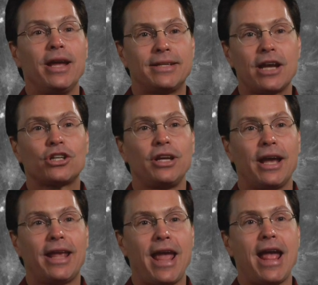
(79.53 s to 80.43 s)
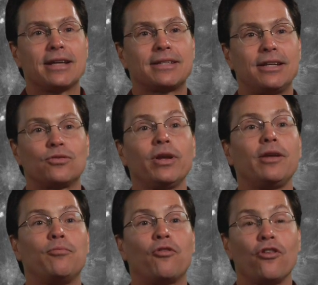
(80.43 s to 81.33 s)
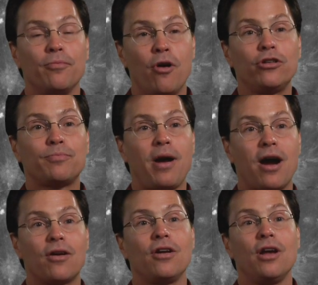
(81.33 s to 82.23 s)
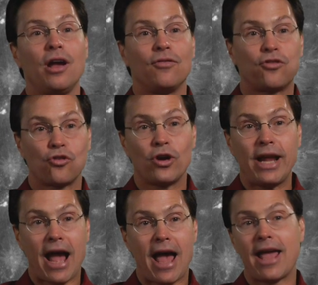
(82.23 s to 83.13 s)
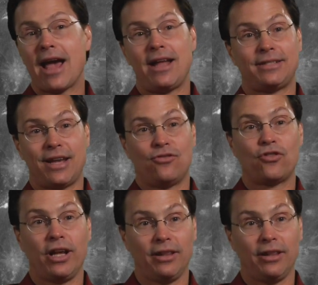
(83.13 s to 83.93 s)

It's actually a gas that's really, for the most part, free ions and free